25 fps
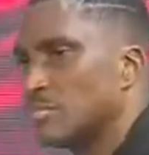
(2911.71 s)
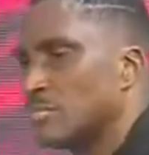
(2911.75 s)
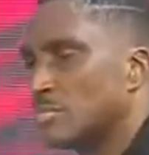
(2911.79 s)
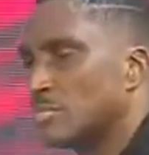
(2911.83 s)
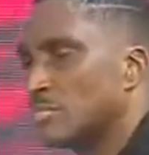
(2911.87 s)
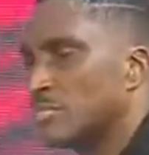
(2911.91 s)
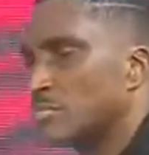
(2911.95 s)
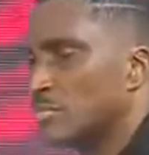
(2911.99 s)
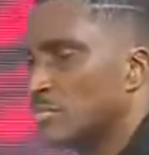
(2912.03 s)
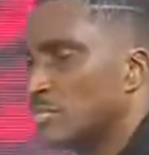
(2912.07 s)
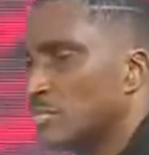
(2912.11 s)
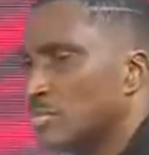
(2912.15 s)

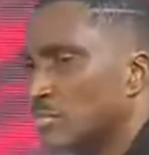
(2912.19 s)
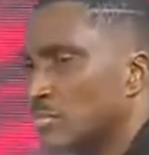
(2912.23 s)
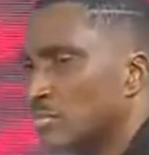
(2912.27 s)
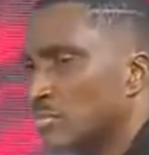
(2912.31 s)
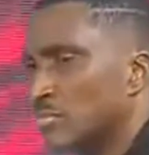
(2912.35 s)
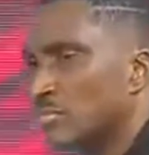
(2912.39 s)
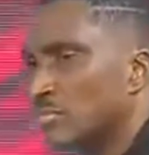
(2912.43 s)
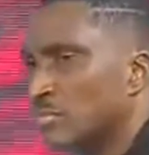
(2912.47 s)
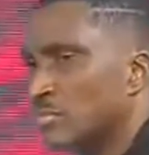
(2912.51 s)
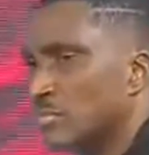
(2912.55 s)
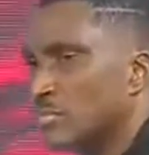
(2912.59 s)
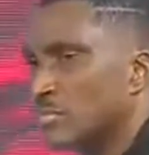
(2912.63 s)
Hmm.
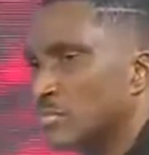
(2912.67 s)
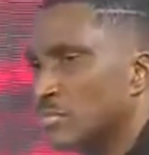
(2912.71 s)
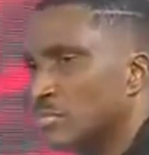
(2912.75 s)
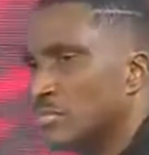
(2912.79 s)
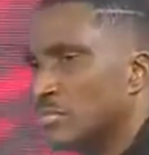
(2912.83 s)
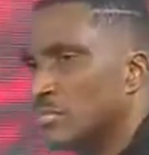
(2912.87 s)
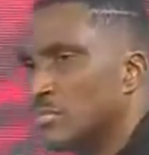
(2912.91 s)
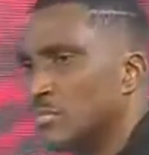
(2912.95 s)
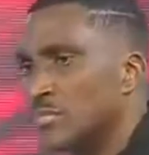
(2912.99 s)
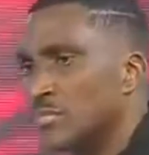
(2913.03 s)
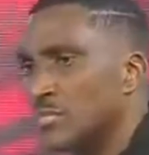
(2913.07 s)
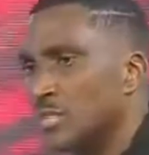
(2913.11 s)

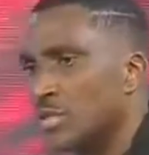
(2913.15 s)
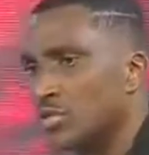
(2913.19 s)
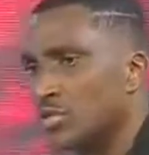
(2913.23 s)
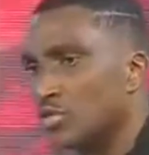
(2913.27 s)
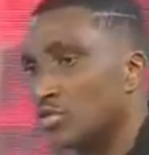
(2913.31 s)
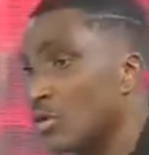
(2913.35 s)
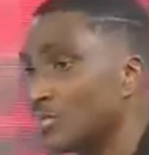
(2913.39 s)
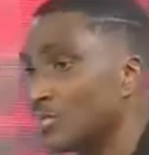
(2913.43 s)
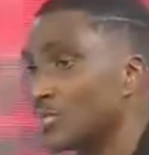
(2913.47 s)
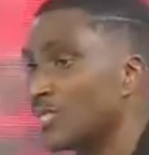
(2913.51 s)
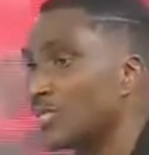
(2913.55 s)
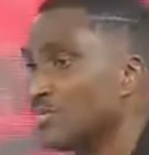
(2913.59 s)

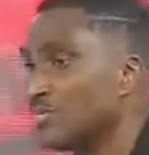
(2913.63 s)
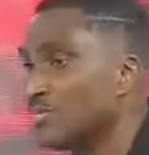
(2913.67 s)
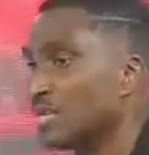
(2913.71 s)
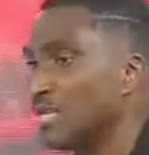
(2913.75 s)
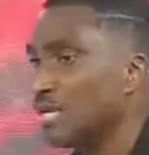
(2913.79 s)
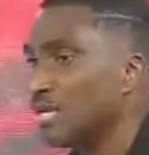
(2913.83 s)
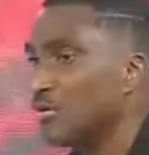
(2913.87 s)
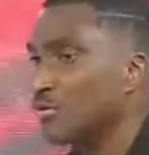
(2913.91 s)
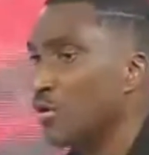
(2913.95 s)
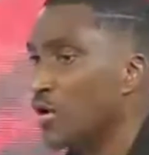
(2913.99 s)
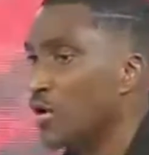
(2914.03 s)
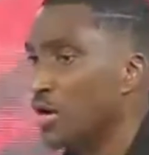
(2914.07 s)
Something
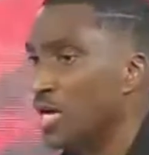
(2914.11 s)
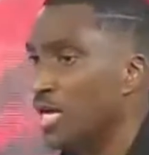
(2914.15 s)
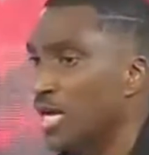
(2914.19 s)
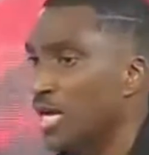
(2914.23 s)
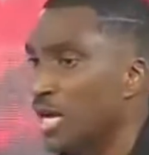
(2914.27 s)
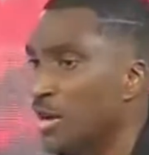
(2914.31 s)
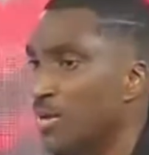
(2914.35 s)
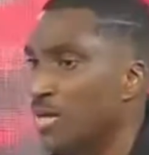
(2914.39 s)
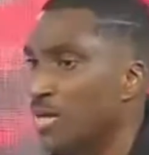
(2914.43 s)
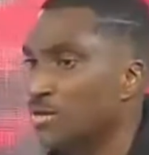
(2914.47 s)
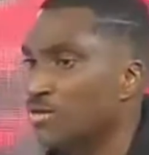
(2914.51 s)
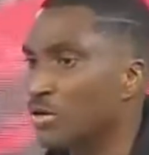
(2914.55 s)
really wrong
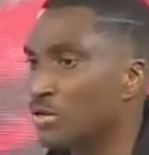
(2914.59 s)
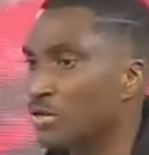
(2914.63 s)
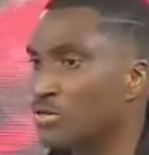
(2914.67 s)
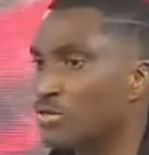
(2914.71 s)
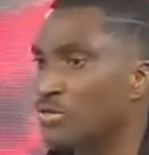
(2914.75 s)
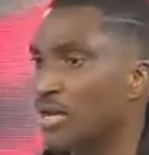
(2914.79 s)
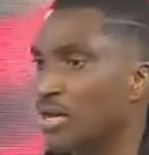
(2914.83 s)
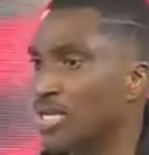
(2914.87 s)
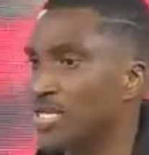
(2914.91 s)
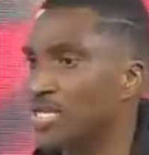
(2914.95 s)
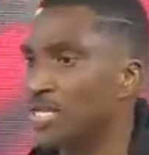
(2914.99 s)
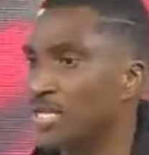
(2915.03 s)
about your
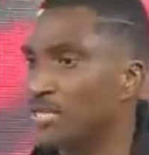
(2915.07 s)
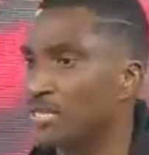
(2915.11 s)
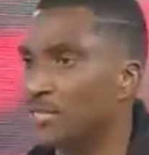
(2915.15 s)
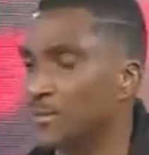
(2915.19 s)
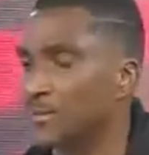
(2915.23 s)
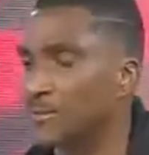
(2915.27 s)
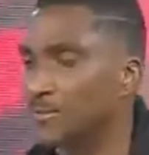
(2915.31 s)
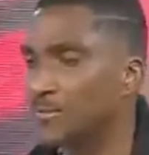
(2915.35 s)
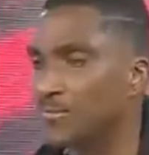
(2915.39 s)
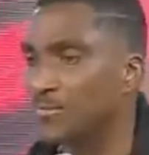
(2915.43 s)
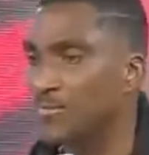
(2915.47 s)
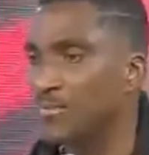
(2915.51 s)

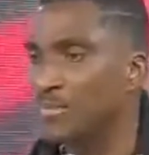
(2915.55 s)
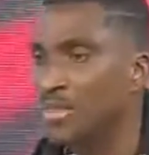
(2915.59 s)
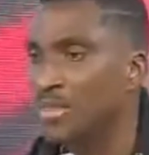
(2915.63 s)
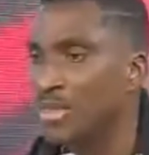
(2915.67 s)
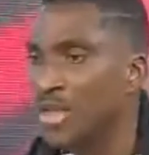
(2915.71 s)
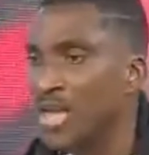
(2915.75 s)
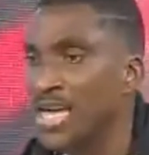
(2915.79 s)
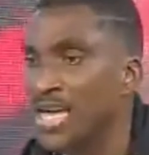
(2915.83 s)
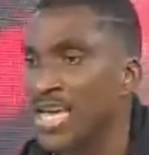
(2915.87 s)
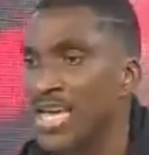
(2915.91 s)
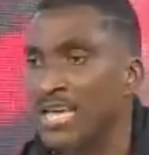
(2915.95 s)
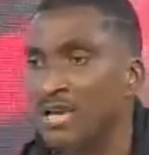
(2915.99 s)
strategy.
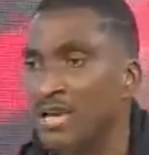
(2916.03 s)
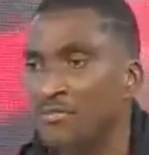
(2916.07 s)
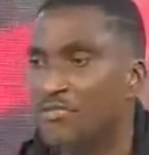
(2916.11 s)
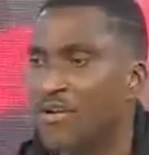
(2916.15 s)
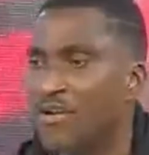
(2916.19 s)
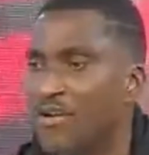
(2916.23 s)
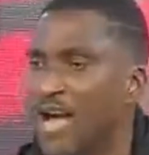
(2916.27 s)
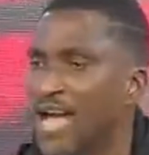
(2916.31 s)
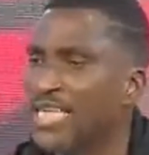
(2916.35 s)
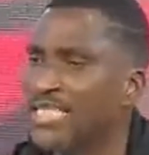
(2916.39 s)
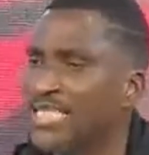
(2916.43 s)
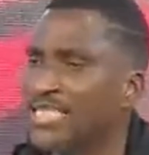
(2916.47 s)

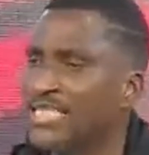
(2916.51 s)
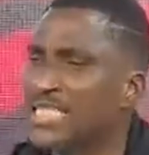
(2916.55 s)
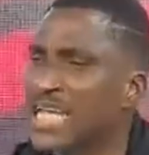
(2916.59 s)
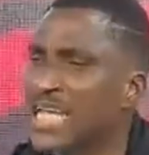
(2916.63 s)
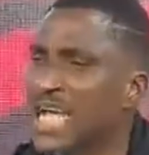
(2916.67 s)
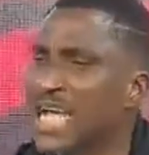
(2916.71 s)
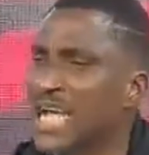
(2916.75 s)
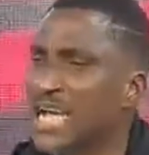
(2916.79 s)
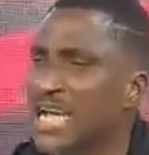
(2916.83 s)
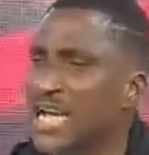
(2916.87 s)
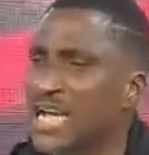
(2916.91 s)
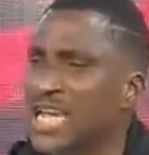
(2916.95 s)
If I
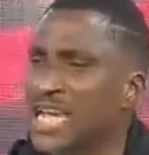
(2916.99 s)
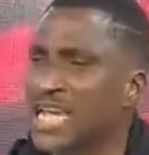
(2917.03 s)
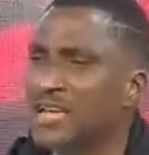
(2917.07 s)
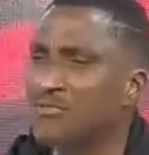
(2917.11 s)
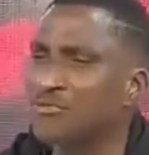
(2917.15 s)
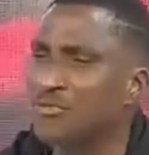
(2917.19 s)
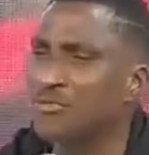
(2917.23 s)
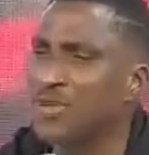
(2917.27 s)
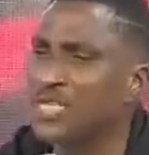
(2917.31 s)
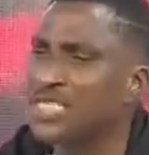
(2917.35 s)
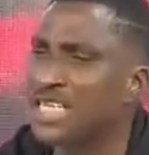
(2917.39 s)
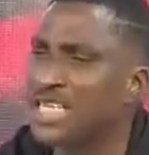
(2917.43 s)
take
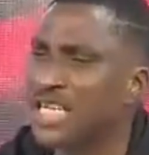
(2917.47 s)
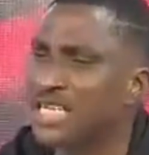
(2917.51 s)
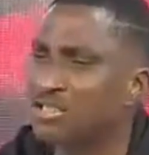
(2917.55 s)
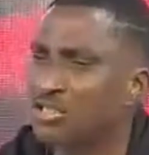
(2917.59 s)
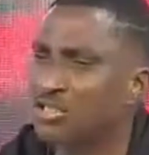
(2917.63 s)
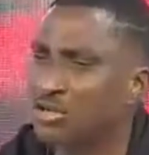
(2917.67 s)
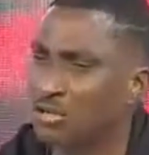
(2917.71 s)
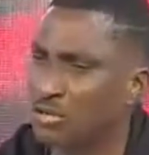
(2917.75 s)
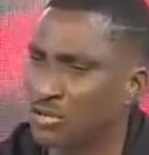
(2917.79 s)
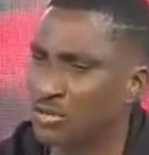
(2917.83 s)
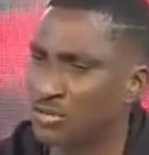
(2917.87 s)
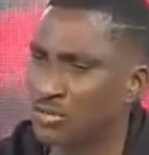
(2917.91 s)

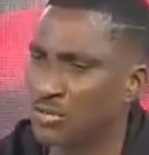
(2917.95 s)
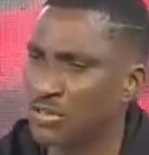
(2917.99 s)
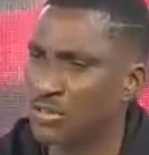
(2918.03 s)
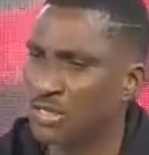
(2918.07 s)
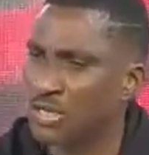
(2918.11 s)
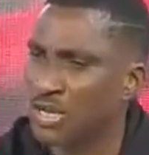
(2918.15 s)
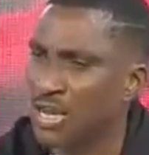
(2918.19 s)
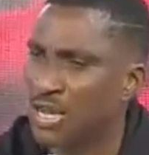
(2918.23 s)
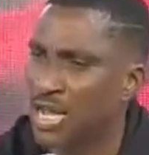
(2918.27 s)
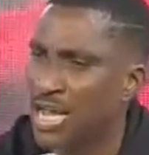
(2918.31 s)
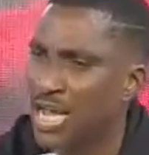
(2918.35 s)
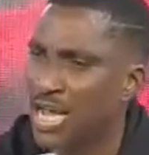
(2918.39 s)
invitations,
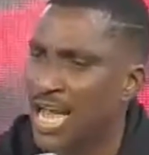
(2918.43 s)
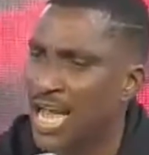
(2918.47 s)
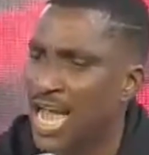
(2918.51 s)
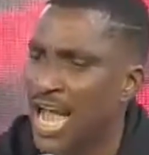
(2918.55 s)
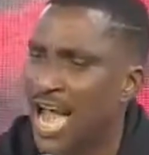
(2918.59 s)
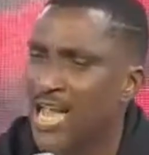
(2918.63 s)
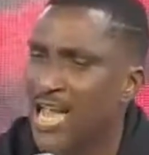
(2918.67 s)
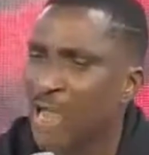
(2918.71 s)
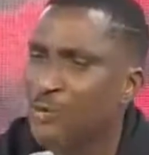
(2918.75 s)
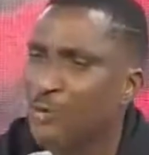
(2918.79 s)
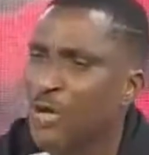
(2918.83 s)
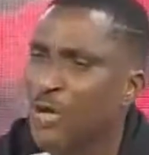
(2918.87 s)

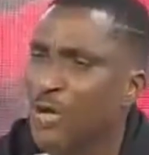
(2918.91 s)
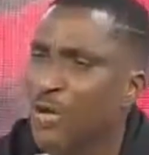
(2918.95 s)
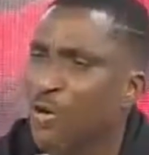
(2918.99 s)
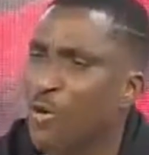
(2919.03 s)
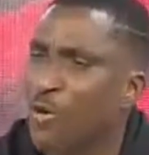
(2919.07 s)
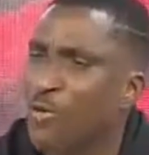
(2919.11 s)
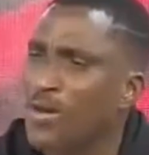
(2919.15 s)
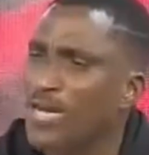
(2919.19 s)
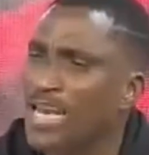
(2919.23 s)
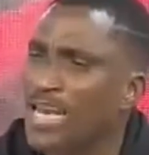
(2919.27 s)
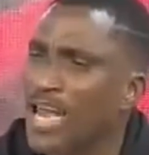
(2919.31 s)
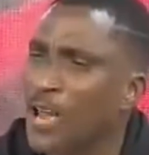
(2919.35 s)
I will
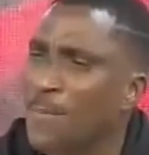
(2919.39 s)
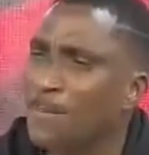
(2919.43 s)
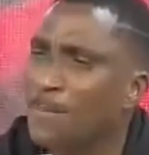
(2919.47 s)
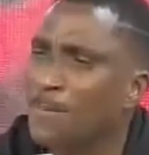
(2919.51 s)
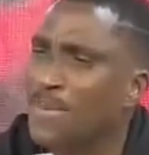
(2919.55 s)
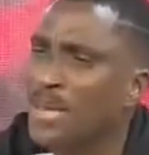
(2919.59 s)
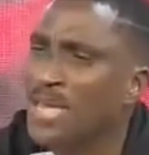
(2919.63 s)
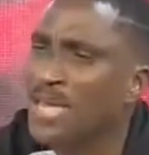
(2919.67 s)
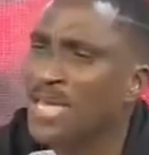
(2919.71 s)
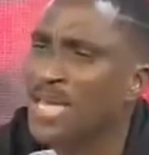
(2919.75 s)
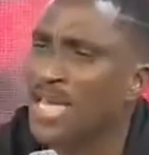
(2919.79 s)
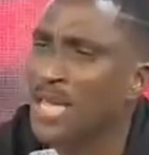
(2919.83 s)
only
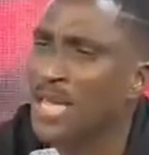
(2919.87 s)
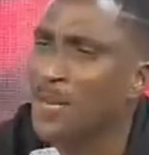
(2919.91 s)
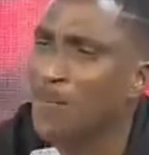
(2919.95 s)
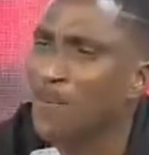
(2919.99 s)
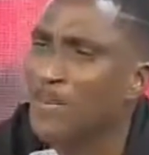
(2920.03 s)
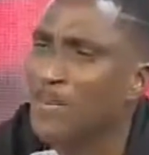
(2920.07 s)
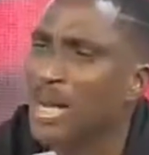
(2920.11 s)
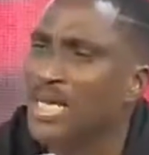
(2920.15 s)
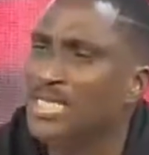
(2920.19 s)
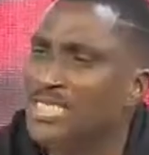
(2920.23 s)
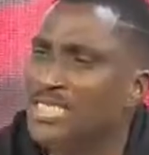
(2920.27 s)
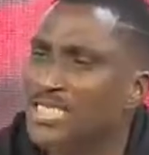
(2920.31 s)
be in
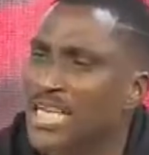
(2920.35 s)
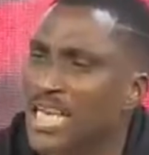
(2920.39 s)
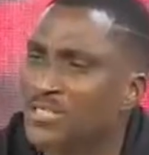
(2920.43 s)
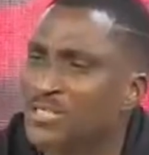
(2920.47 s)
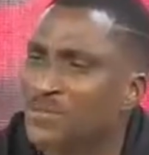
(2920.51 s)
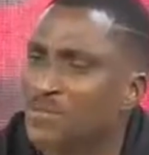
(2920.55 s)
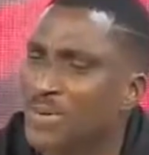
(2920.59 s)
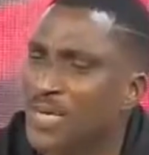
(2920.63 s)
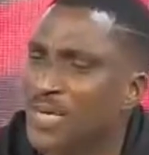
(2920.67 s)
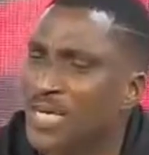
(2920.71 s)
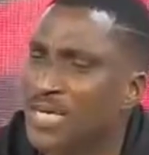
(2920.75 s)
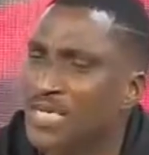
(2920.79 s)
Master's
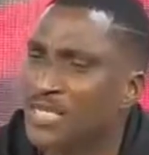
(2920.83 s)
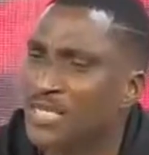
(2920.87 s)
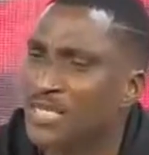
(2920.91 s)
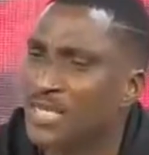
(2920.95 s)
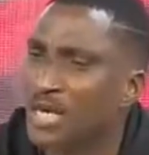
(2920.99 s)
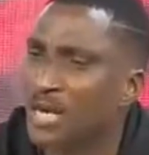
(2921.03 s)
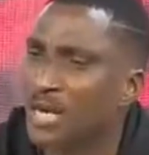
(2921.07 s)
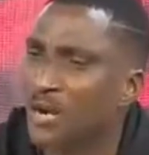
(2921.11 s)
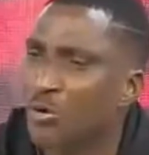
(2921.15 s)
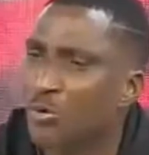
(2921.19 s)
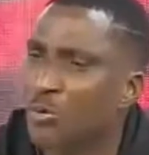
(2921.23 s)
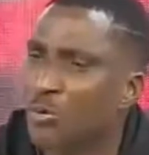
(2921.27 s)
Place
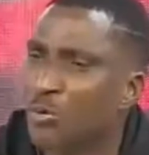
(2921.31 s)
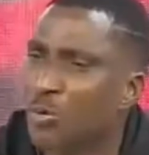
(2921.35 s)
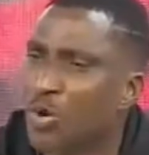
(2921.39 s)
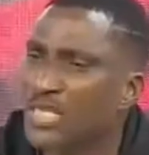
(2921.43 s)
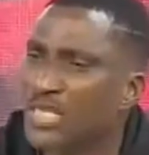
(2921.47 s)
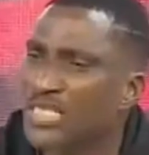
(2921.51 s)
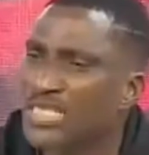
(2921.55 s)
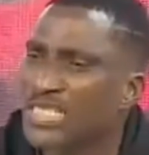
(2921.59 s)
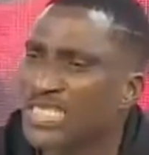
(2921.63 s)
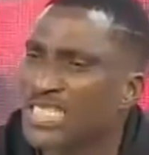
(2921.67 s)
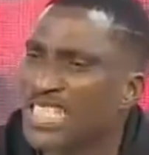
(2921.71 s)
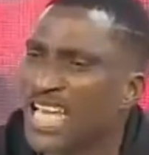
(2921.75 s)

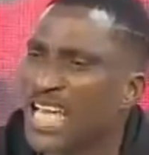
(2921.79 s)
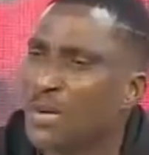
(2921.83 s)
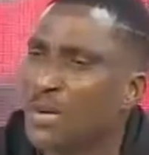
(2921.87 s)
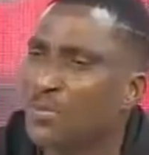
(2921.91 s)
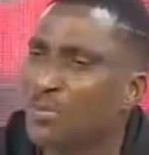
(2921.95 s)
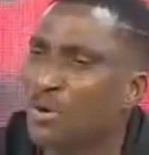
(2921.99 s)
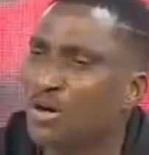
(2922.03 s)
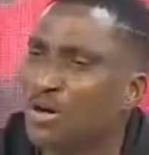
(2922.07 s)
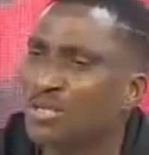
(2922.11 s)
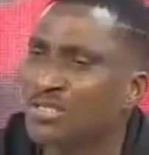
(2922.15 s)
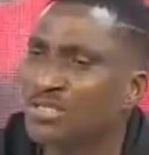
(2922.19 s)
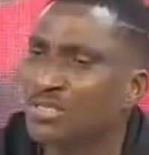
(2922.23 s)
once a
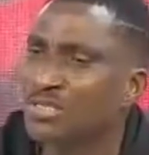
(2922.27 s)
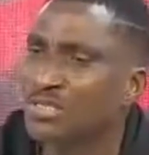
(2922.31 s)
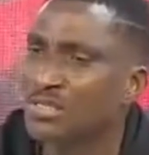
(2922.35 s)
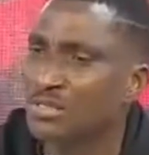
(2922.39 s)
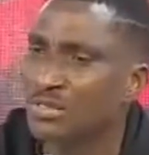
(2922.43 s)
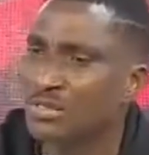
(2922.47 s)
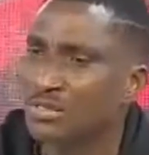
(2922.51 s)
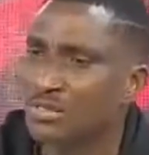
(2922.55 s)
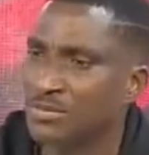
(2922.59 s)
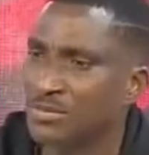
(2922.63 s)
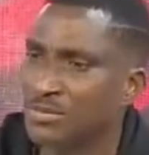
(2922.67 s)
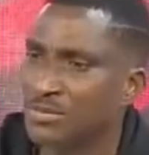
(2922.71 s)
month.